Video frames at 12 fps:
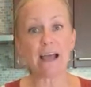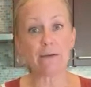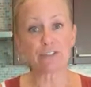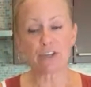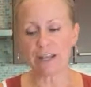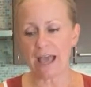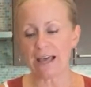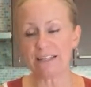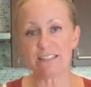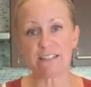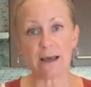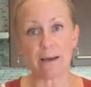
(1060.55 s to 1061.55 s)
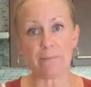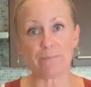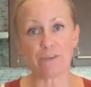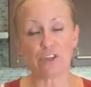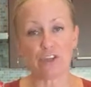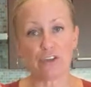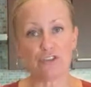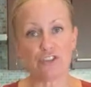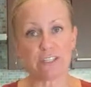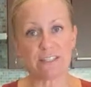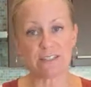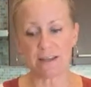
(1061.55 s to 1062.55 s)
I was going to add
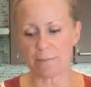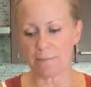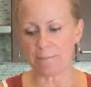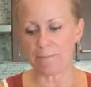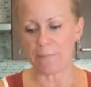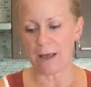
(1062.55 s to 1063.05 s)
some